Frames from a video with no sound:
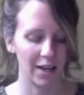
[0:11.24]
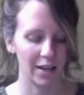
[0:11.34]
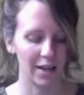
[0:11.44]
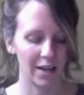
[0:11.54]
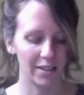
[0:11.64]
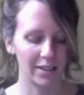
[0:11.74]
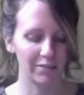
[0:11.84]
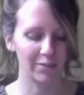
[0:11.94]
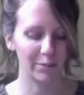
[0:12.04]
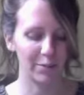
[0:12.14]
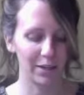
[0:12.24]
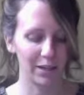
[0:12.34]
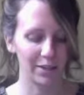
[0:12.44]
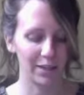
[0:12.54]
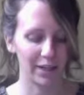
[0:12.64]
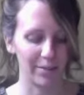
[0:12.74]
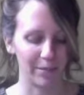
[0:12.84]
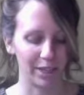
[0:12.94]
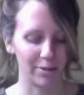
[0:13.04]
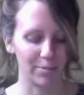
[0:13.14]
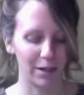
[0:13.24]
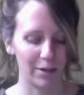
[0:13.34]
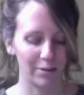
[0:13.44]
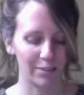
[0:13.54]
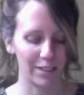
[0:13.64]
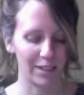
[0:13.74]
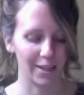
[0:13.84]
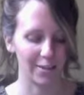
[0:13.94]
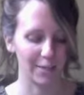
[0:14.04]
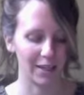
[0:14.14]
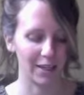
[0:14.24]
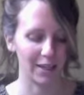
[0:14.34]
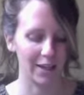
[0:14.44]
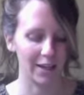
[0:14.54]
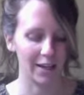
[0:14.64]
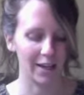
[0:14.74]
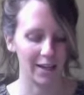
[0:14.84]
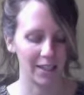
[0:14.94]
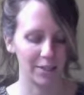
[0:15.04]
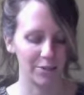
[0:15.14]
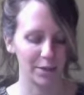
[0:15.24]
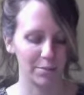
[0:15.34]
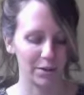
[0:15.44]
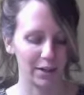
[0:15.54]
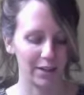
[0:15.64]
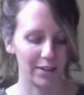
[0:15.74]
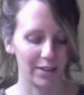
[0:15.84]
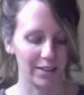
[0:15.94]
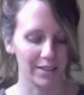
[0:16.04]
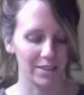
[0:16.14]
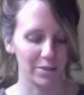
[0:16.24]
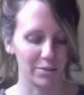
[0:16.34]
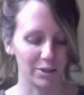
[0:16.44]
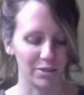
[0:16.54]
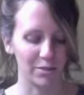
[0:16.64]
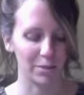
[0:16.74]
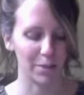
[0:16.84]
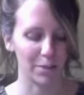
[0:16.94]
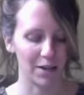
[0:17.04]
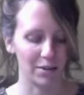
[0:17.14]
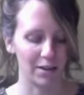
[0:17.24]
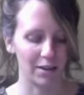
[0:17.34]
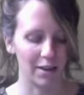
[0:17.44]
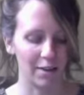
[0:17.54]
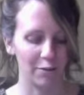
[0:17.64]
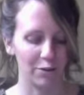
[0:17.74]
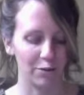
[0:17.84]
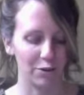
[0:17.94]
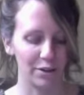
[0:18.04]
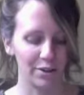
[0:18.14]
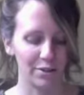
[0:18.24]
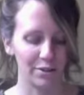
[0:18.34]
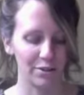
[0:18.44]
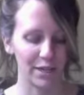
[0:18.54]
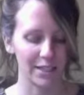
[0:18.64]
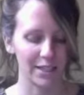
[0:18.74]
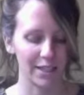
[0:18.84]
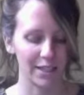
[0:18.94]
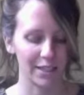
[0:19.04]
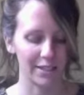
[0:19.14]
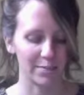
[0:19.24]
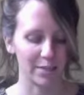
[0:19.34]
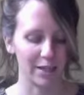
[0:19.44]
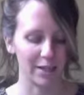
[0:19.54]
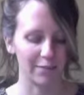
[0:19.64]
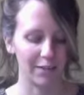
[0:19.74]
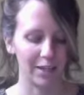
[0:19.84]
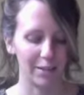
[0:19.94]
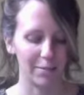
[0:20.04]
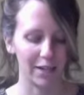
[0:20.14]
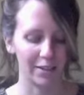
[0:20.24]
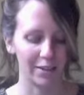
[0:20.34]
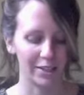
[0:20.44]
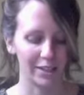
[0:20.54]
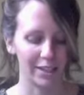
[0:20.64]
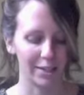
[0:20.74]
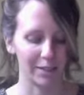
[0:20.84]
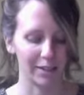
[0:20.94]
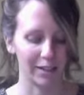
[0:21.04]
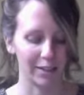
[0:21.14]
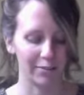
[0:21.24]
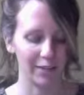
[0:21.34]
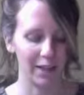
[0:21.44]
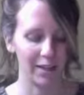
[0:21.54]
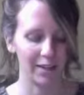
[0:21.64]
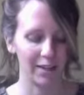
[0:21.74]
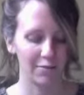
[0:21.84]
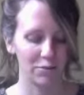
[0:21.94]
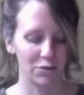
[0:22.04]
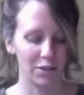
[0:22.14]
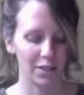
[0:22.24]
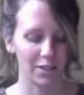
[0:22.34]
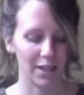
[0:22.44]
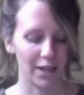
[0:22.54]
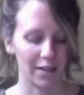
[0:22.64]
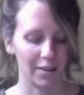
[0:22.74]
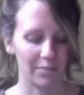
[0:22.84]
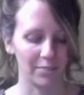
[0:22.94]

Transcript: God, deliver me by your name, and your power vindicate me. God, hear my prayer, listen to the words from my mouth. For foreigners are rising against me, violent men are seeking my life. They give no thought to God.